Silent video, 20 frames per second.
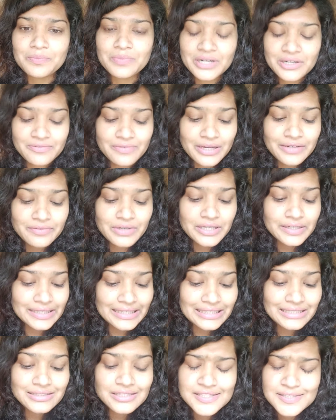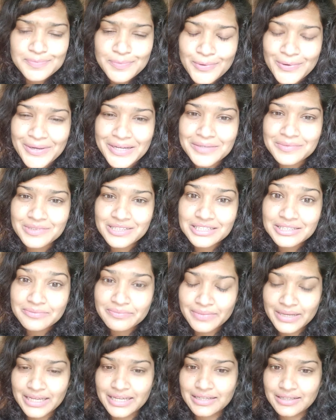But when we read this poem, it
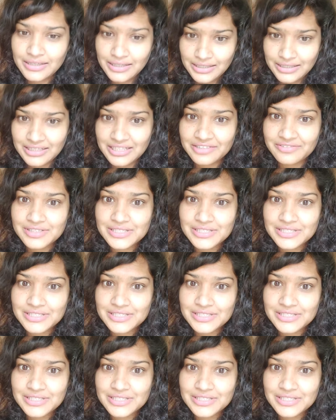give